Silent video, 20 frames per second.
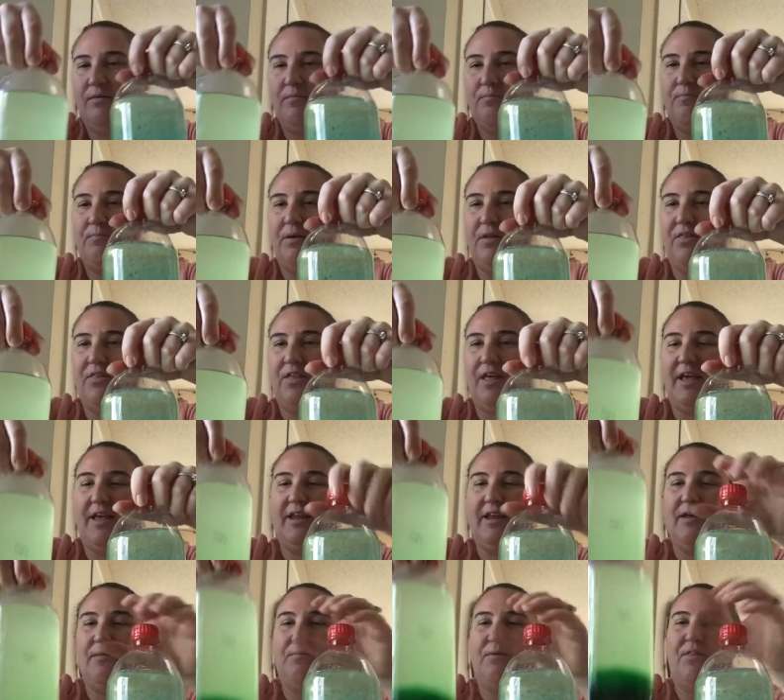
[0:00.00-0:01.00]
but
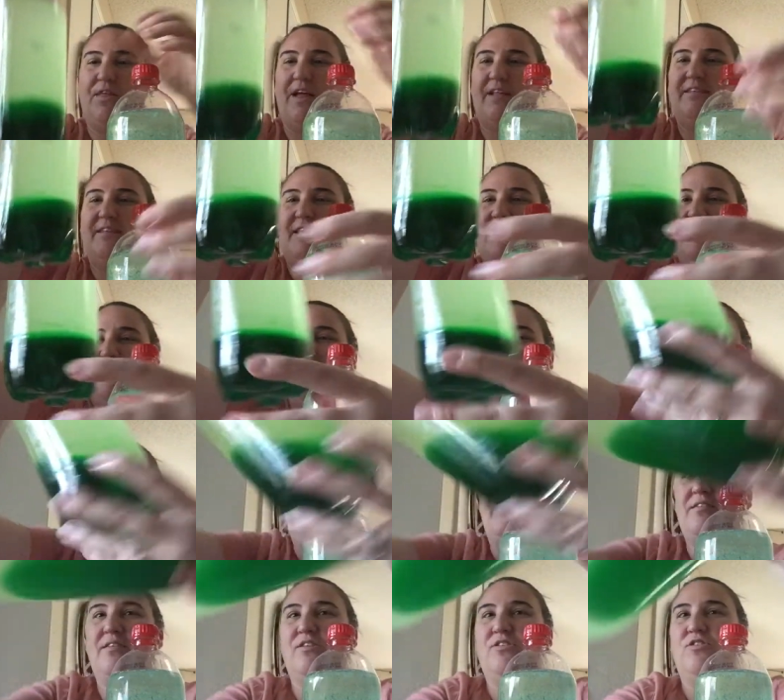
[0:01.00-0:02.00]
that's an easy
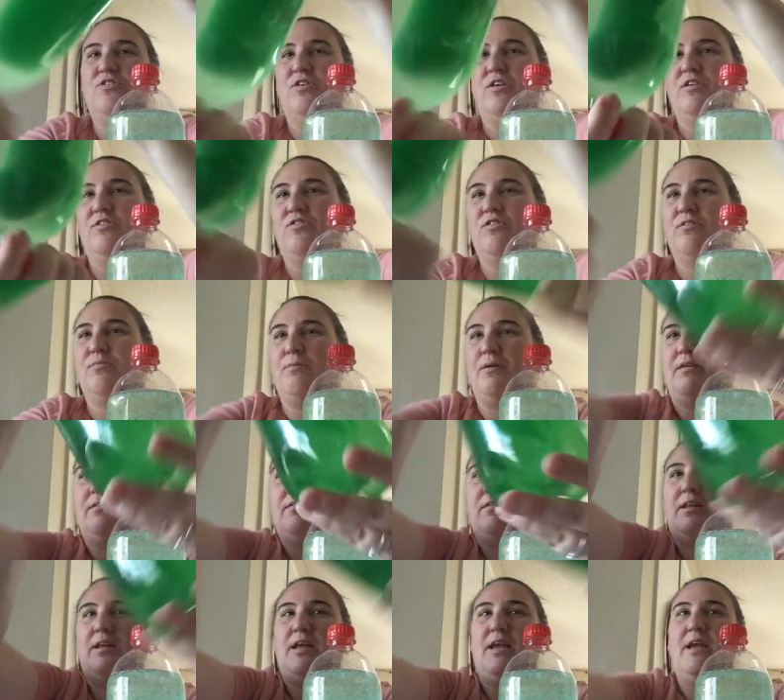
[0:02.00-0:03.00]
fix because you can just mix
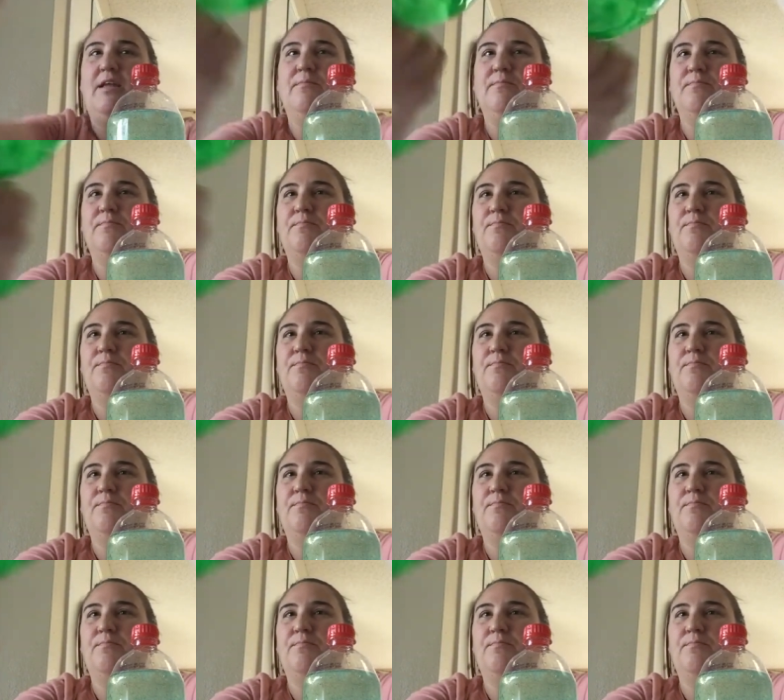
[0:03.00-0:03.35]
it again.